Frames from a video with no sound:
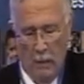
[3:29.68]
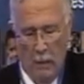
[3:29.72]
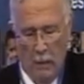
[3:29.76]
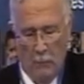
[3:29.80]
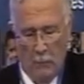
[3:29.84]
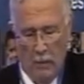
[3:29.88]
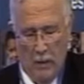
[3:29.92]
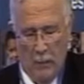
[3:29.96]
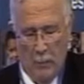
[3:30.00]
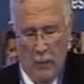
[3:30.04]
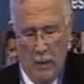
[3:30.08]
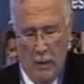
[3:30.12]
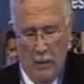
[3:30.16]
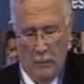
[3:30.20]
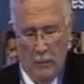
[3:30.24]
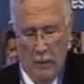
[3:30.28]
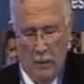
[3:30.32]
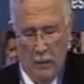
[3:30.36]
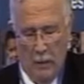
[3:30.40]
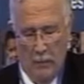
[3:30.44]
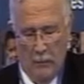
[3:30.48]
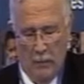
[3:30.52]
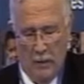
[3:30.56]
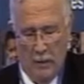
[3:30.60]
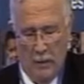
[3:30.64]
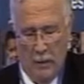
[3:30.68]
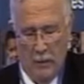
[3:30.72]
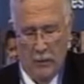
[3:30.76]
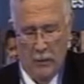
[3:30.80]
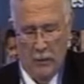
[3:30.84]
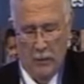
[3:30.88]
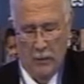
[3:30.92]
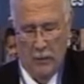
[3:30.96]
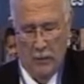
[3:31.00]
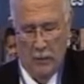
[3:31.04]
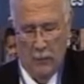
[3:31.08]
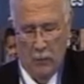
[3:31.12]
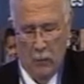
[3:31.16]
But the primary
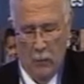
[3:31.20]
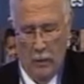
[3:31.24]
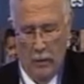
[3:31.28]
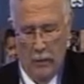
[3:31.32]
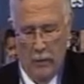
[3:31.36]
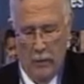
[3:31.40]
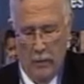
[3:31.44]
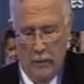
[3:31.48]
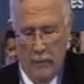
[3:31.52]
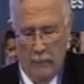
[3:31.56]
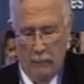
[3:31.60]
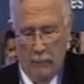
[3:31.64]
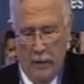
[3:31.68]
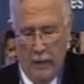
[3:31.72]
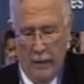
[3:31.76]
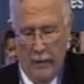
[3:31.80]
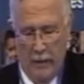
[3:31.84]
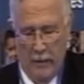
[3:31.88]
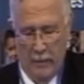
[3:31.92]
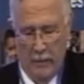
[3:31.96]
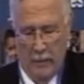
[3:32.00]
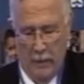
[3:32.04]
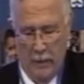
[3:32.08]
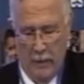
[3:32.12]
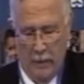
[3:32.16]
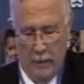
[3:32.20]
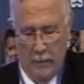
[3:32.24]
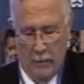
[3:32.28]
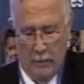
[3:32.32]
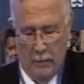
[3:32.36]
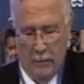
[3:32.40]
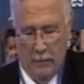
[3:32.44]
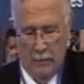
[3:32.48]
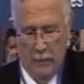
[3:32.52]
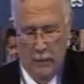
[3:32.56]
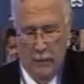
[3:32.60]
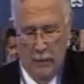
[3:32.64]
limitation is one of body size.